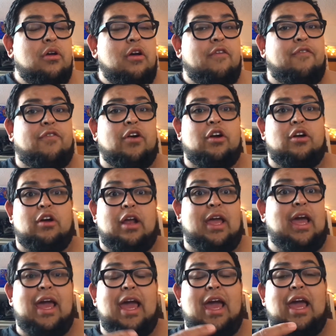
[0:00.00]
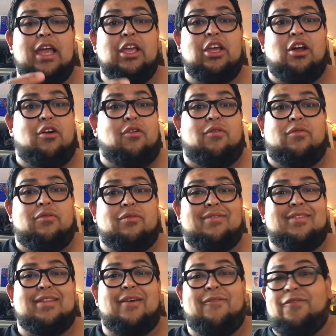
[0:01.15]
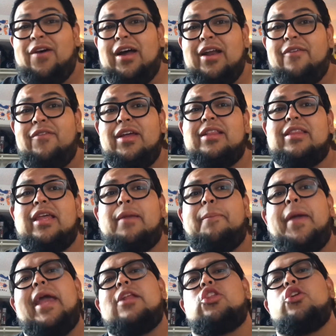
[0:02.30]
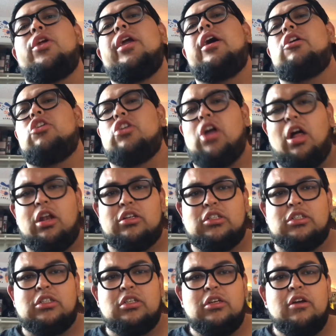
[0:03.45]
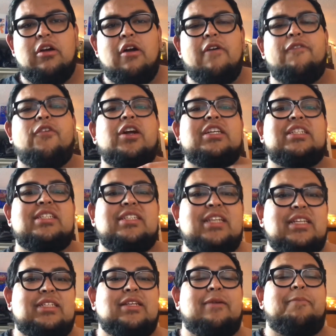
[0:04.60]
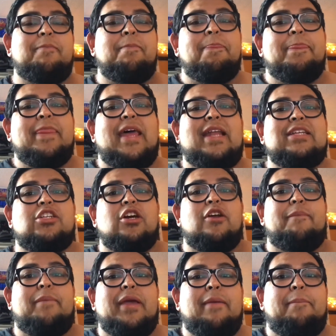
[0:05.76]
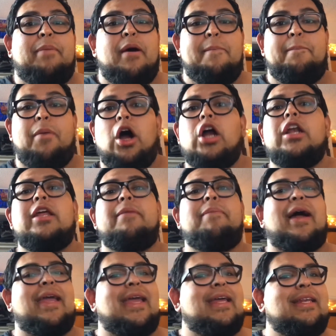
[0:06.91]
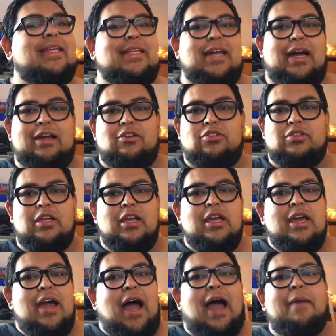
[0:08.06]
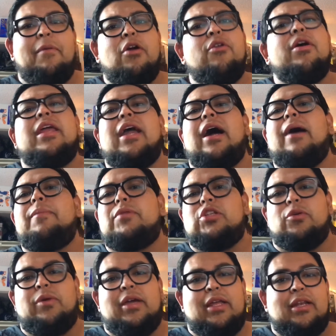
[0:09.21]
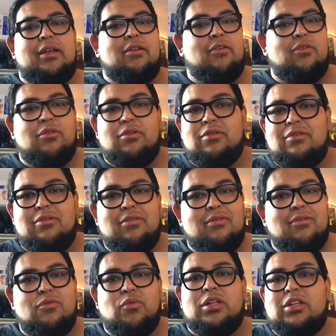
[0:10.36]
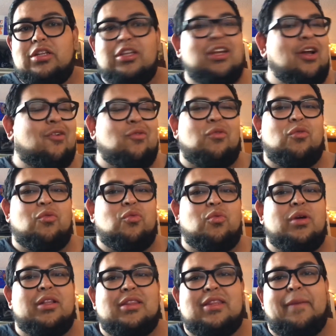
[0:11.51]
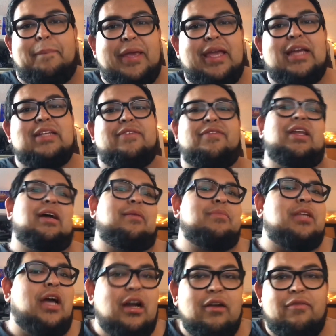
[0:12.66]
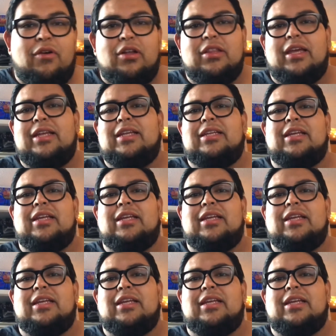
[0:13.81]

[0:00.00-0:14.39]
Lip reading: for, you know, the fun of it than pay $300 for a system that is going to be bombarded by indie titles. I'm already up to it with, you know, with the PS Vita. I'm tired of all the indie